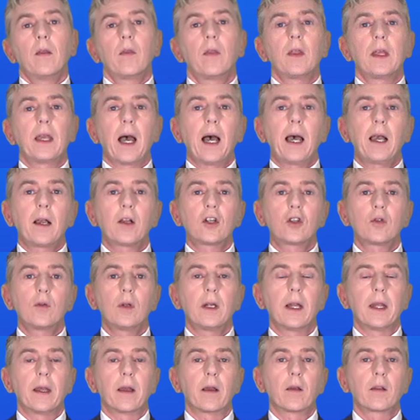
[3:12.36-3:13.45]
The actual
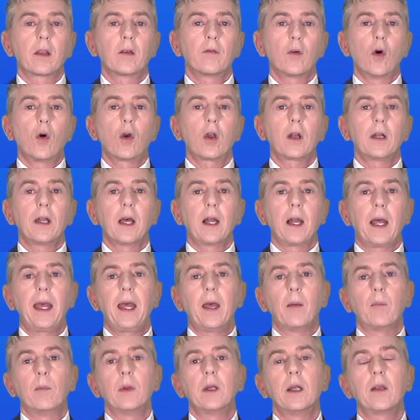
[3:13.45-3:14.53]
length of organelle
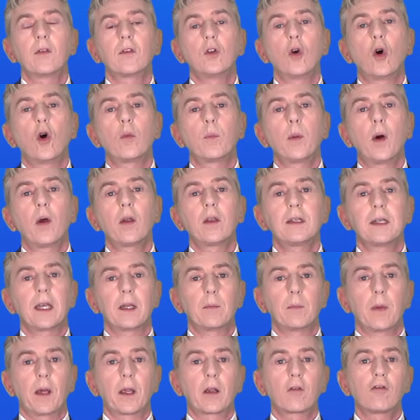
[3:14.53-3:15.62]
M is
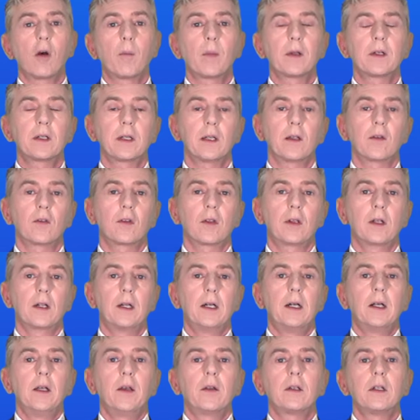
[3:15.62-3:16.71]
0.8 micrometers.
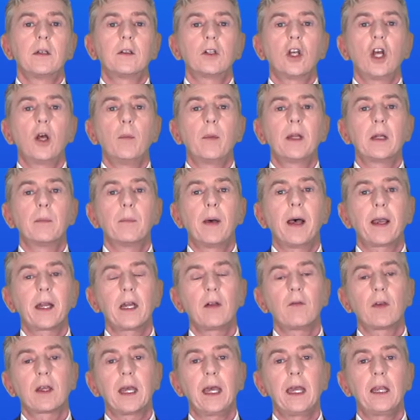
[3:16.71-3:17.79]
Determine the
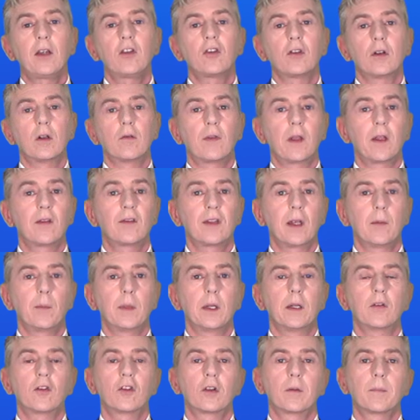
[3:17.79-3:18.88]
magnification of this
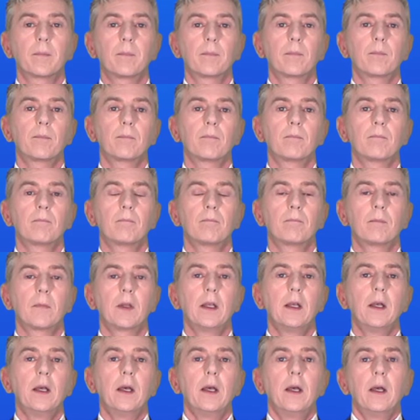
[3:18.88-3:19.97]
image.
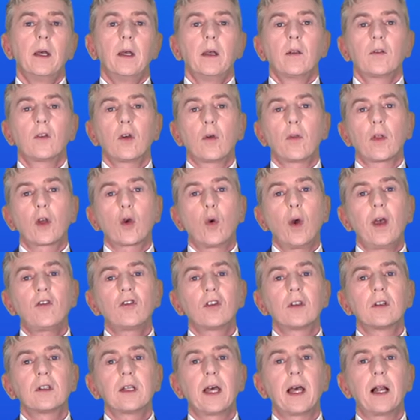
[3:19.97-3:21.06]
So the
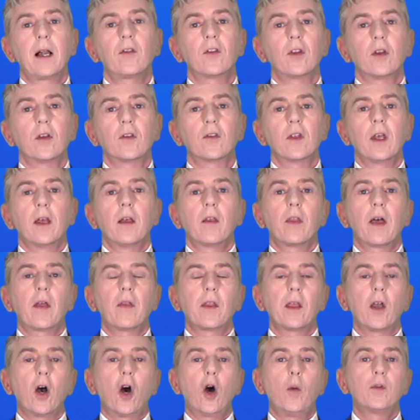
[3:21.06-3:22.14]
question tells us that
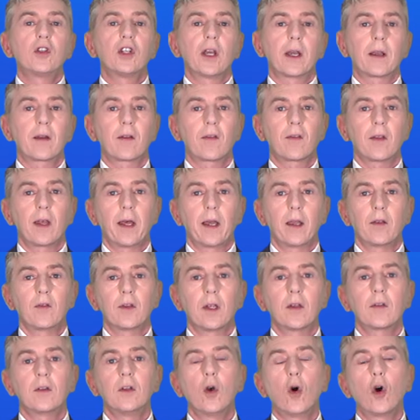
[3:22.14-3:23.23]
the object size
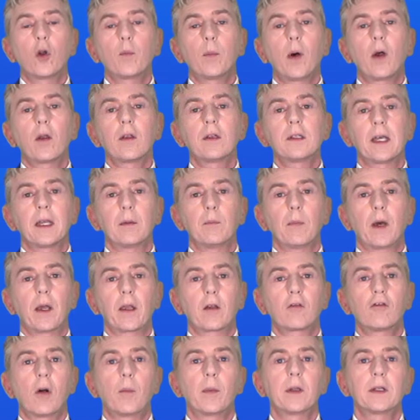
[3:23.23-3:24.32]
is 0.8
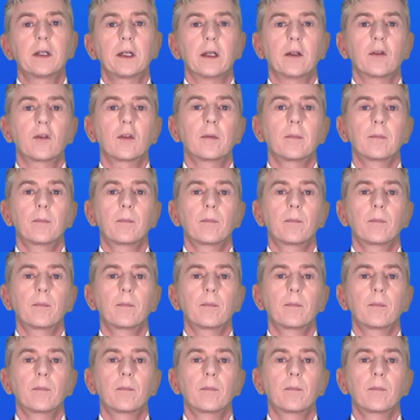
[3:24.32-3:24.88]
micrometers.